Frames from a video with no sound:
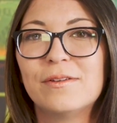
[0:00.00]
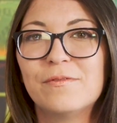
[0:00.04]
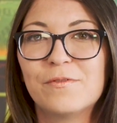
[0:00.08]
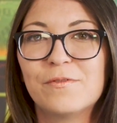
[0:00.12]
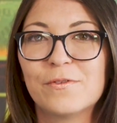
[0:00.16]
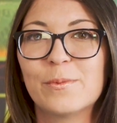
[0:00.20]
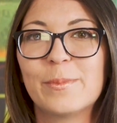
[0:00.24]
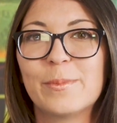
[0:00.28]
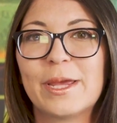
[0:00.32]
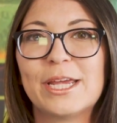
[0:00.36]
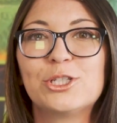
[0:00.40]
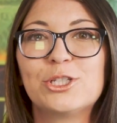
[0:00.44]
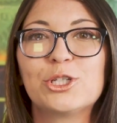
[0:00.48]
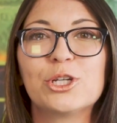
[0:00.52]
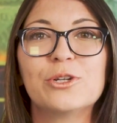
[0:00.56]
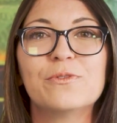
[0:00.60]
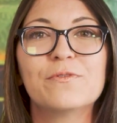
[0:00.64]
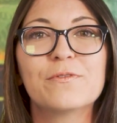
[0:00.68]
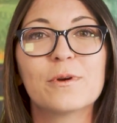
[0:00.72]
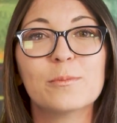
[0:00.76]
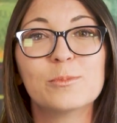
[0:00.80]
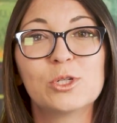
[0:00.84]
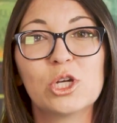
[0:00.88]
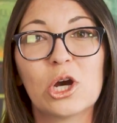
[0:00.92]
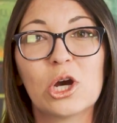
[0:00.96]
information
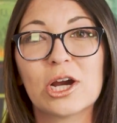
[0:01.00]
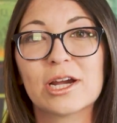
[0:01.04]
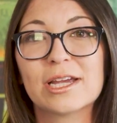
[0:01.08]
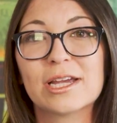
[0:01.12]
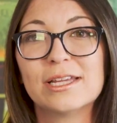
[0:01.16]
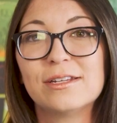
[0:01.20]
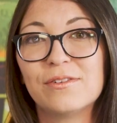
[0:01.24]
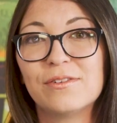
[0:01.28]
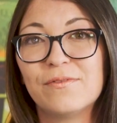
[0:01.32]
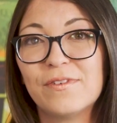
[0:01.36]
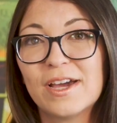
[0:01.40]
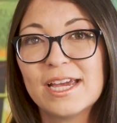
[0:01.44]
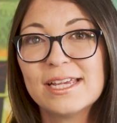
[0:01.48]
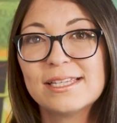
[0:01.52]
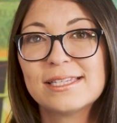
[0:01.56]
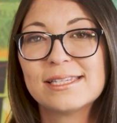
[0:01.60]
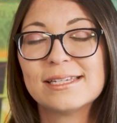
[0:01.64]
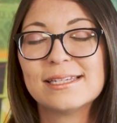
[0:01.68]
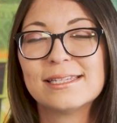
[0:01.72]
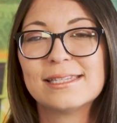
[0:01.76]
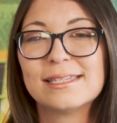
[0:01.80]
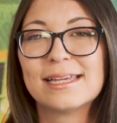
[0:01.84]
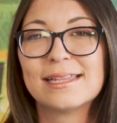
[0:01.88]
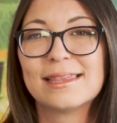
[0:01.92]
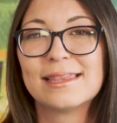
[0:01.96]
from target
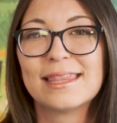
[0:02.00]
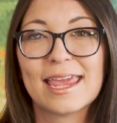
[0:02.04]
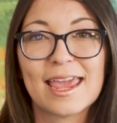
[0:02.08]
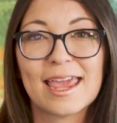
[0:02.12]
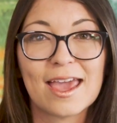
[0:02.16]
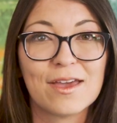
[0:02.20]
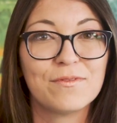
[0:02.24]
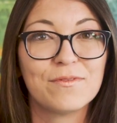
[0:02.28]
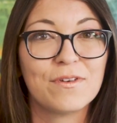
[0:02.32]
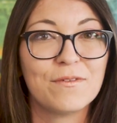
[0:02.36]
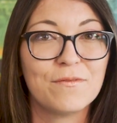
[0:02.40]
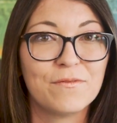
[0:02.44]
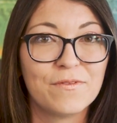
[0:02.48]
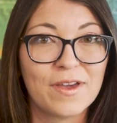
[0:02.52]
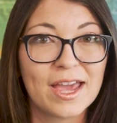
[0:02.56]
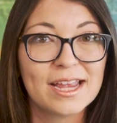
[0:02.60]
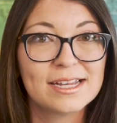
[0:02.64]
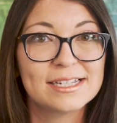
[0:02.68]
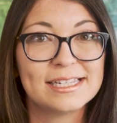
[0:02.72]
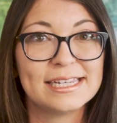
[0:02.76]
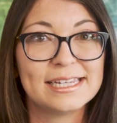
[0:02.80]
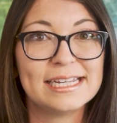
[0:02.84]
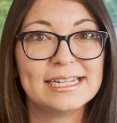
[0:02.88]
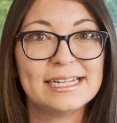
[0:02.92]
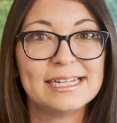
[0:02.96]
devices that they have
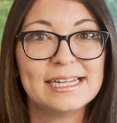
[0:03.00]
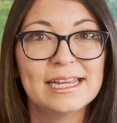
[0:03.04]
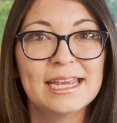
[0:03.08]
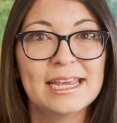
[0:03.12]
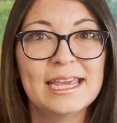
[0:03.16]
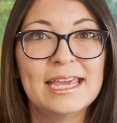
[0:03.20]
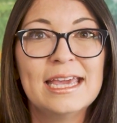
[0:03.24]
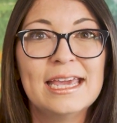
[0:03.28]
infected.